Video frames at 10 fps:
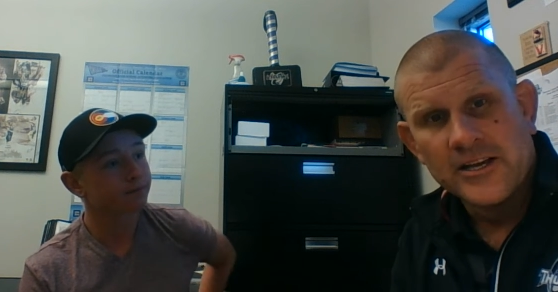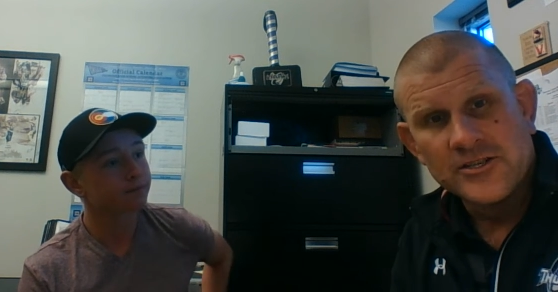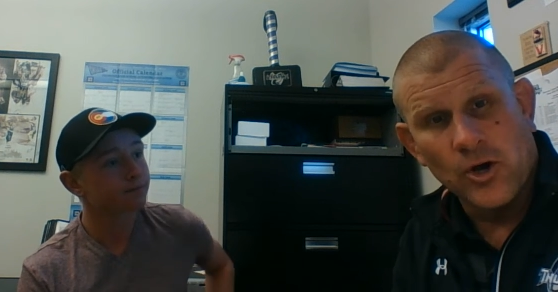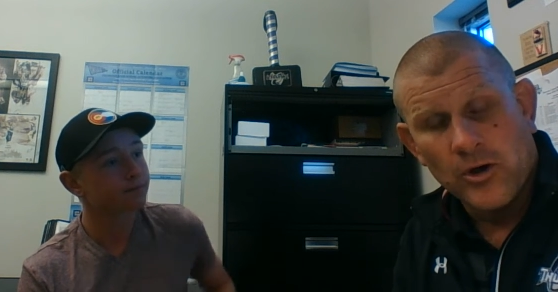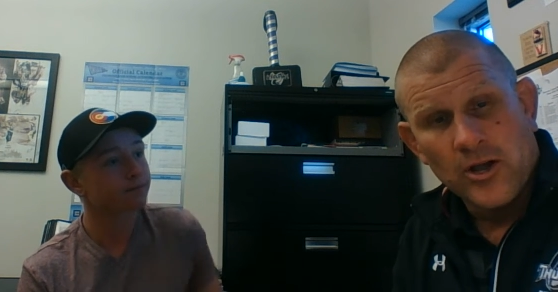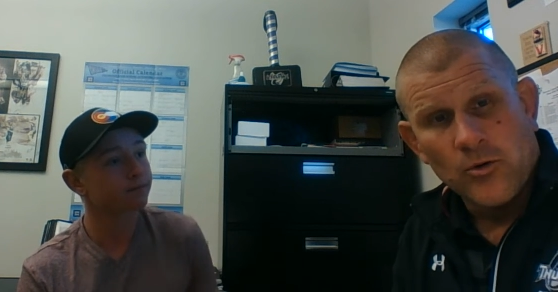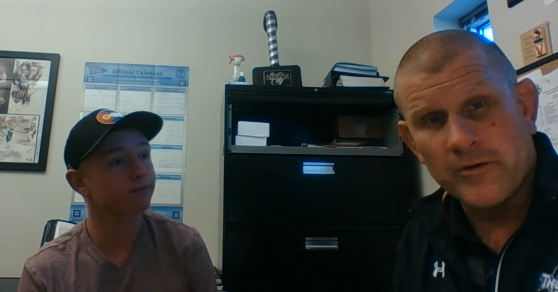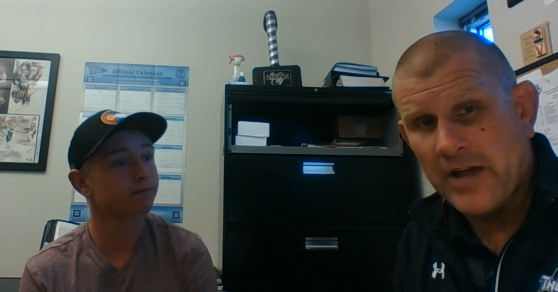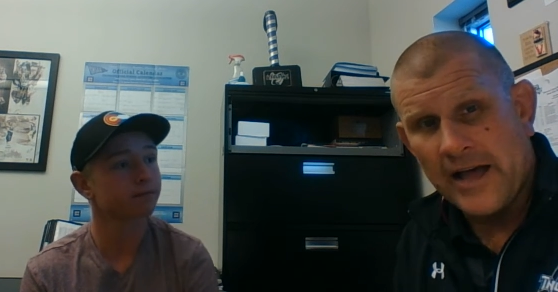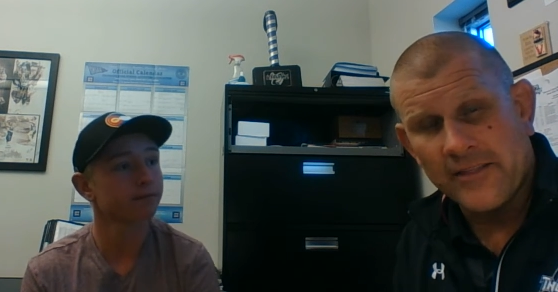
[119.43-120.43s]
Speaker 1: So
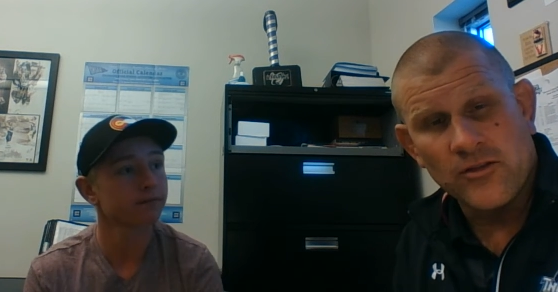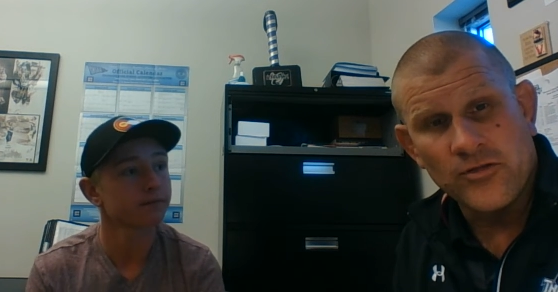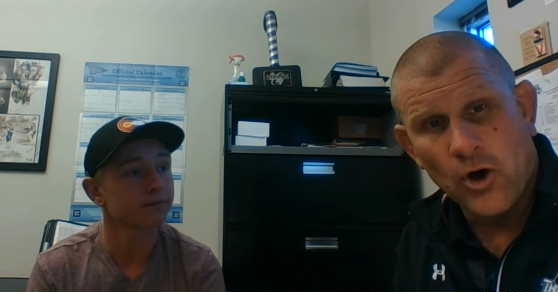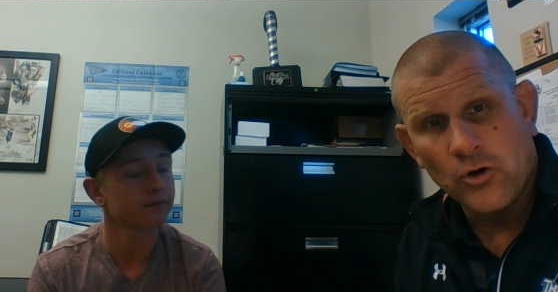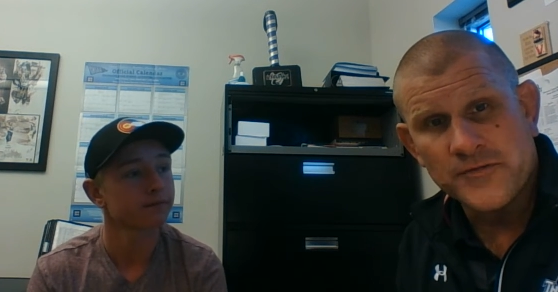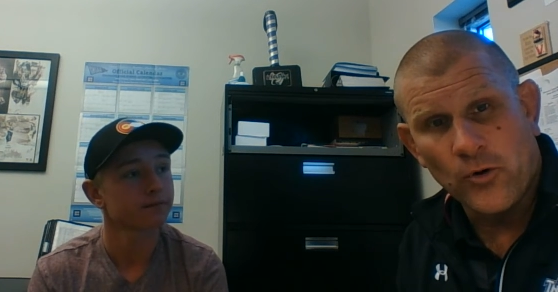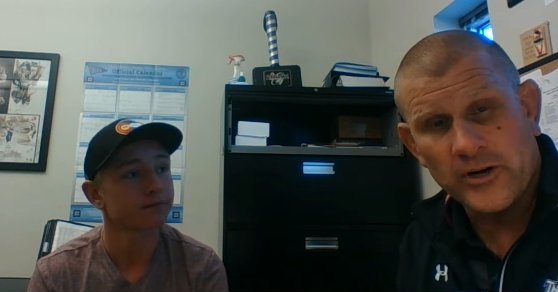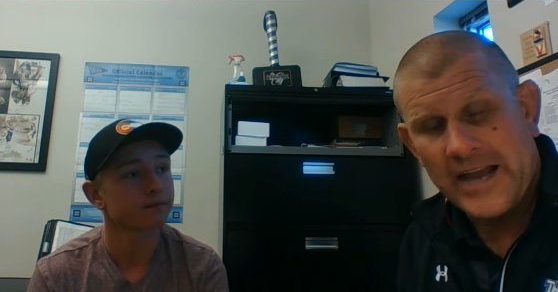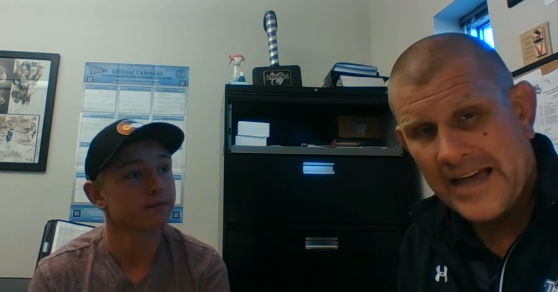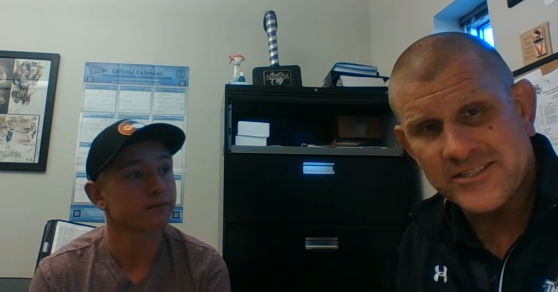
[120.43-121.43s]
we've got those
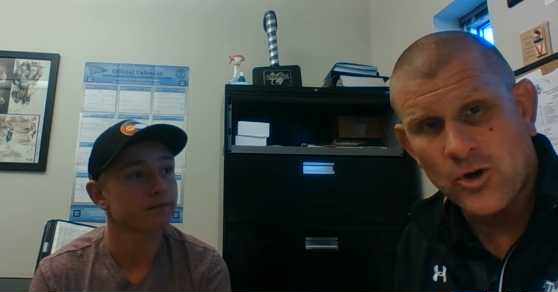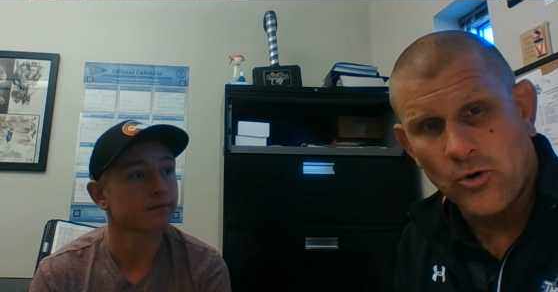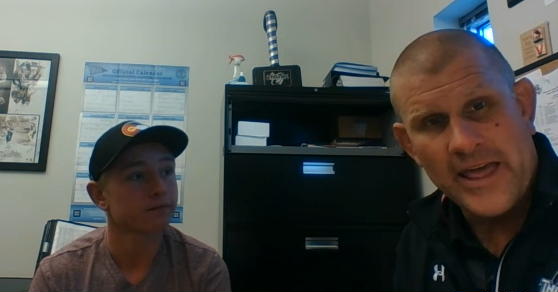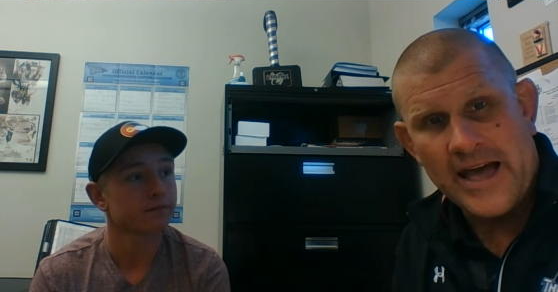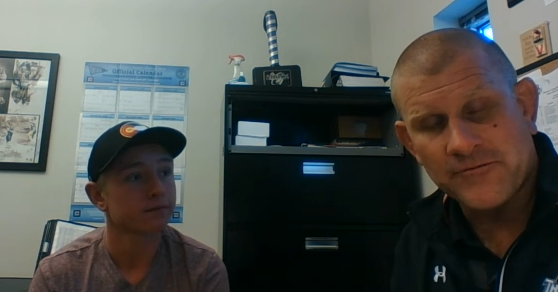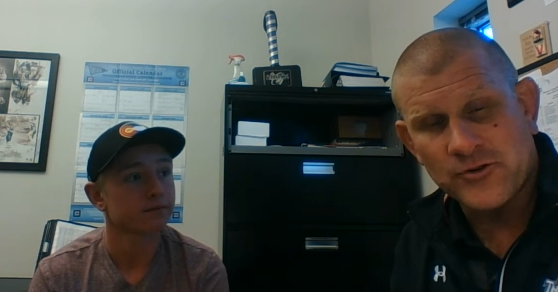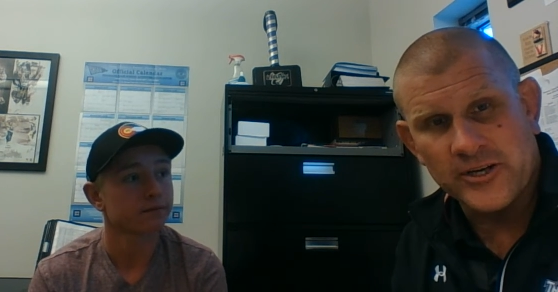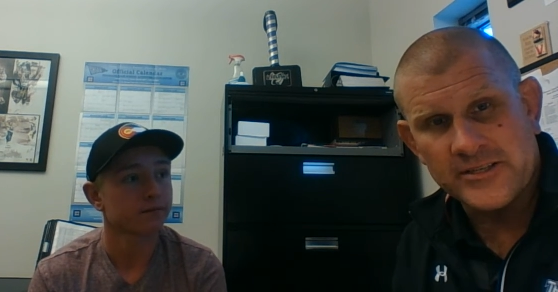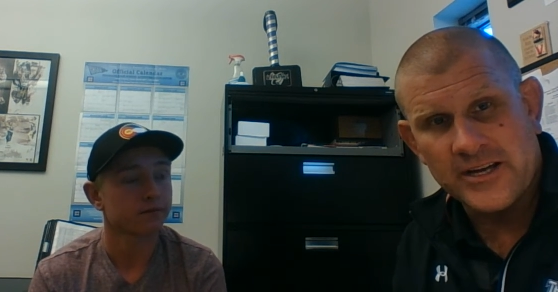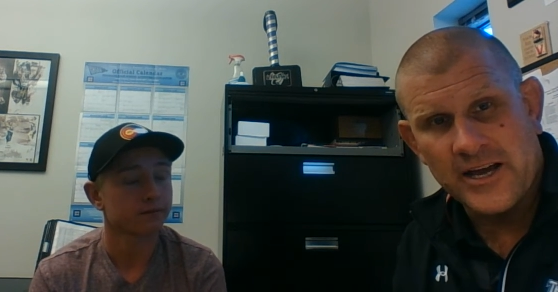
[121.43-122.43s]
four guys going after it